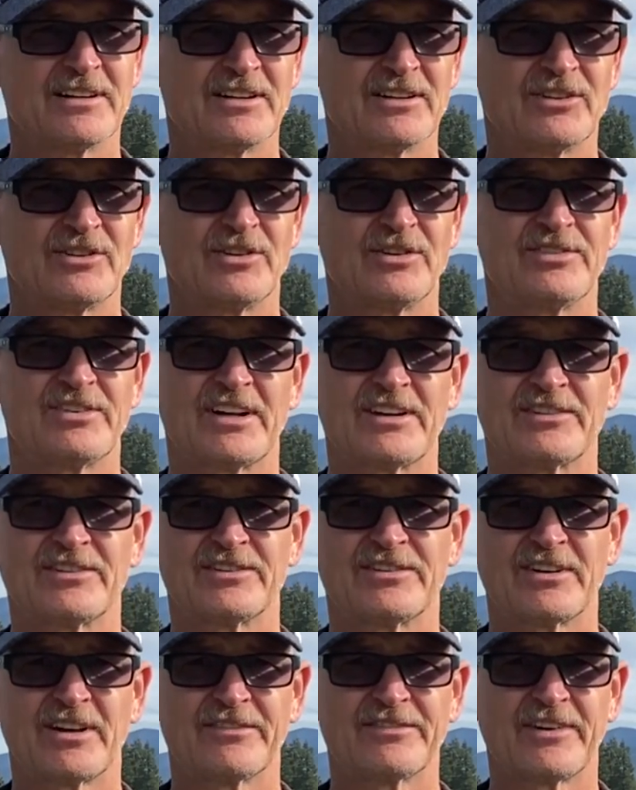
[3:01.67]
2 sections
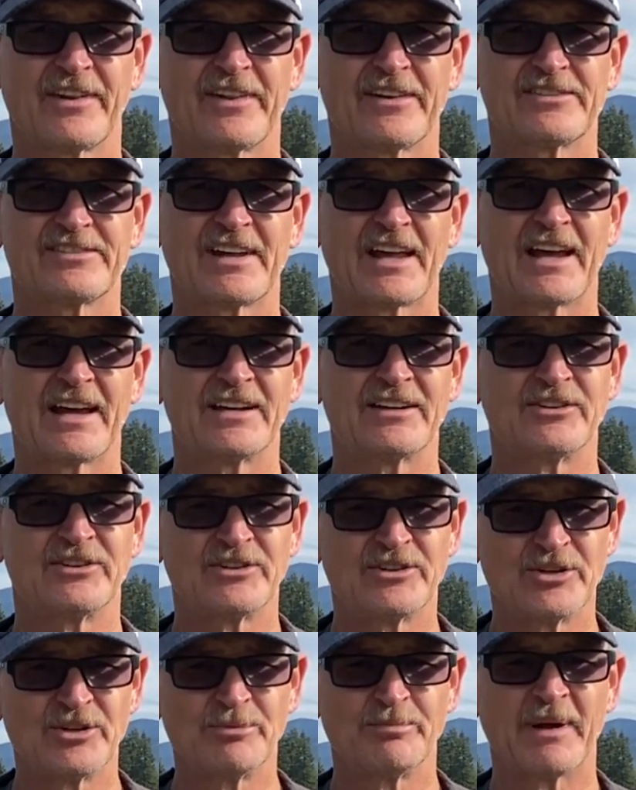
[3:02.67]
off to the side,
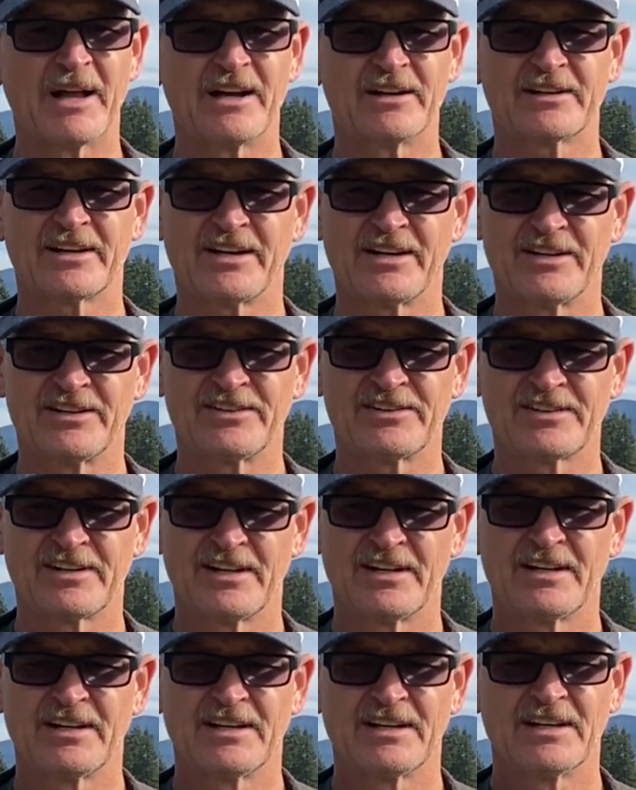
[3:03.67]
2 balconies
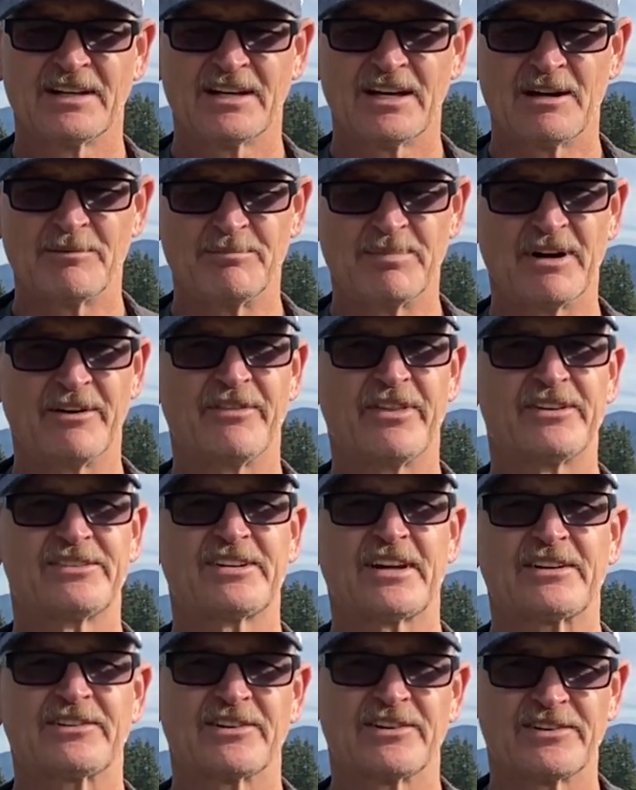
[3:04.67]
above the
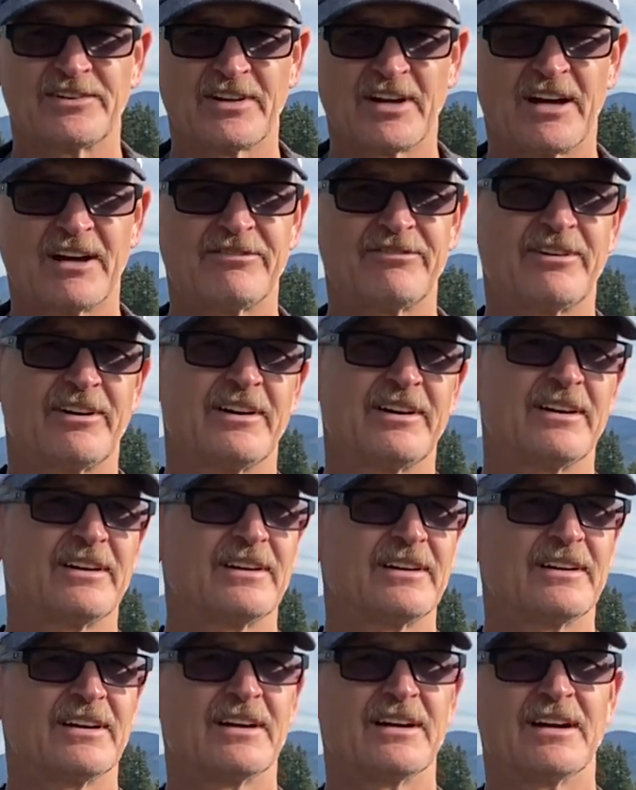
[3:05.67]
sections off
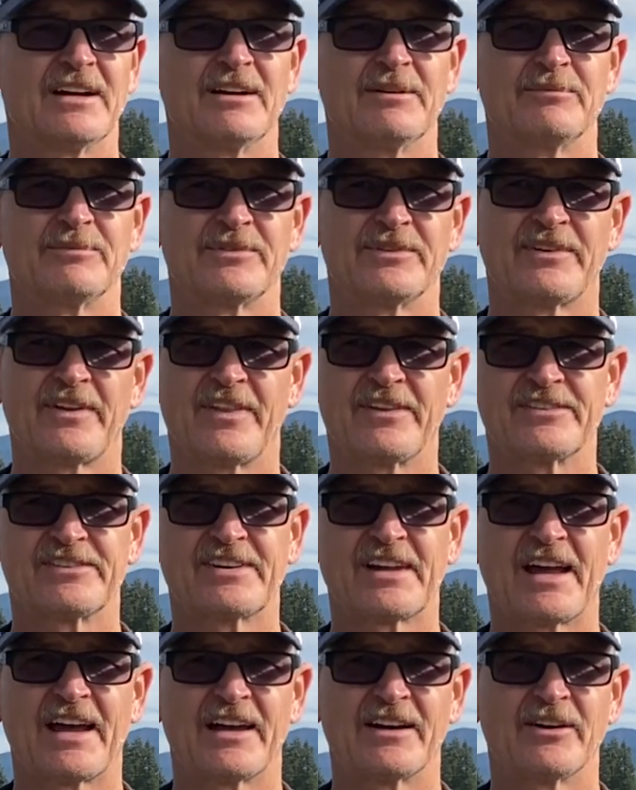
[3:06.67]
to the
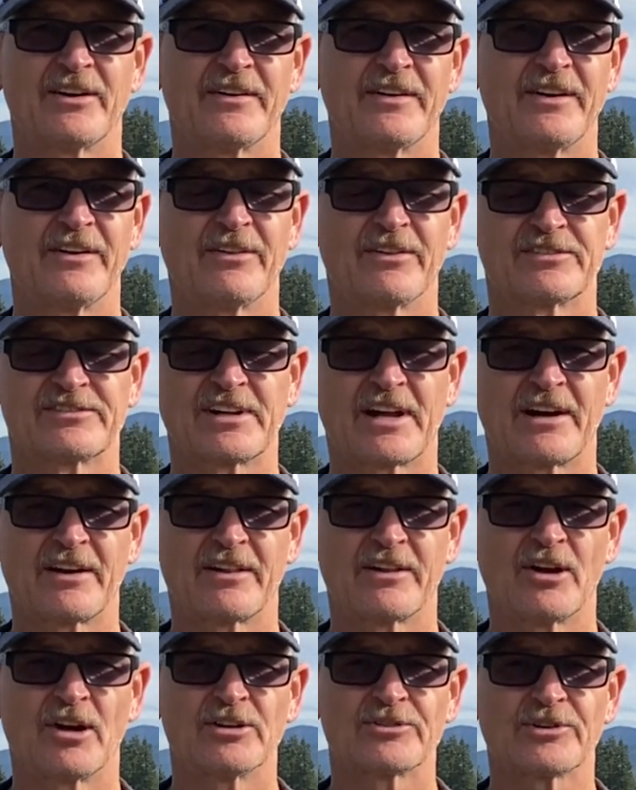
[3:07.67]
side on either side of
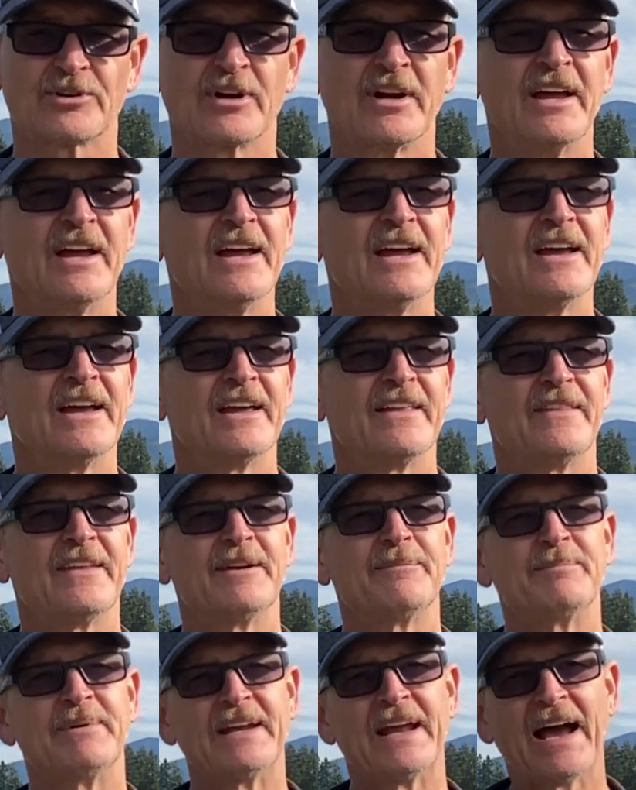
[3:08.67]
the altar. And then
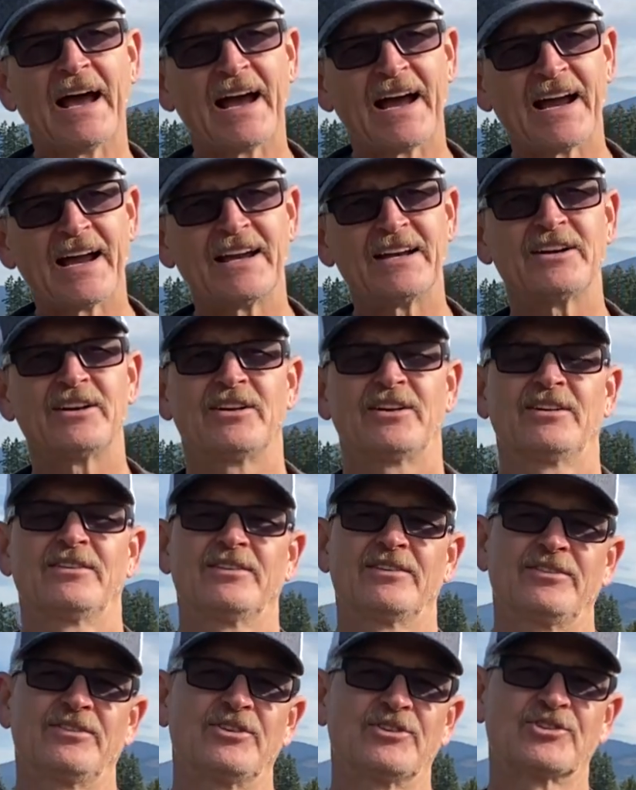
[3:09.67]
behind
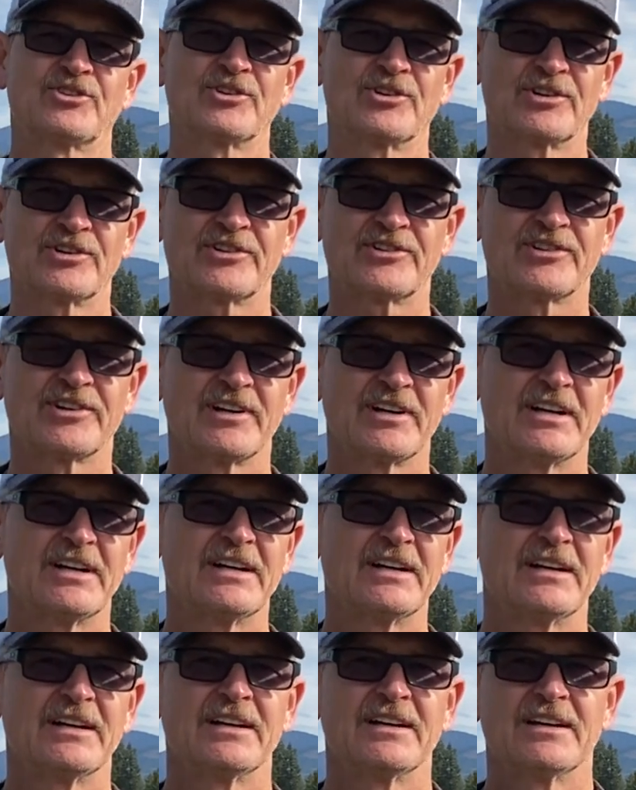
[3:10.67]
the church,
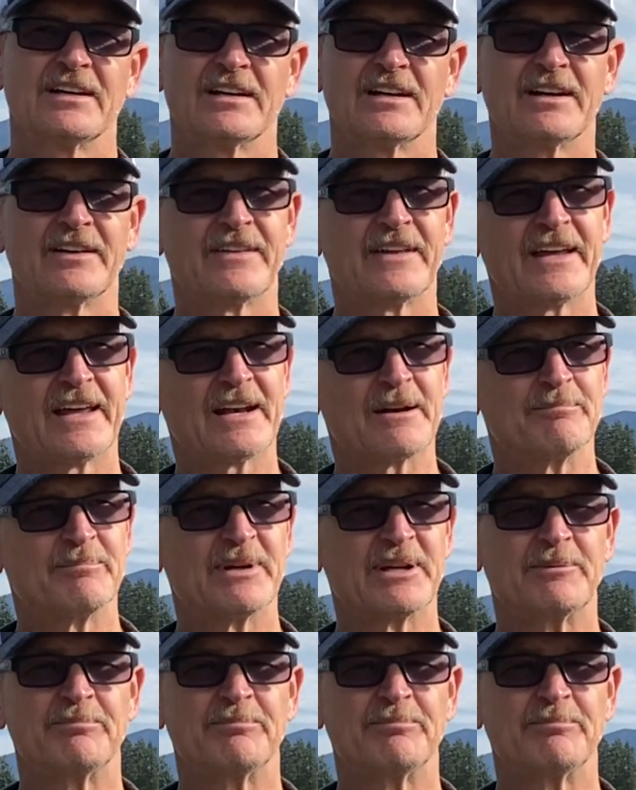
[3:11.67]
they had a big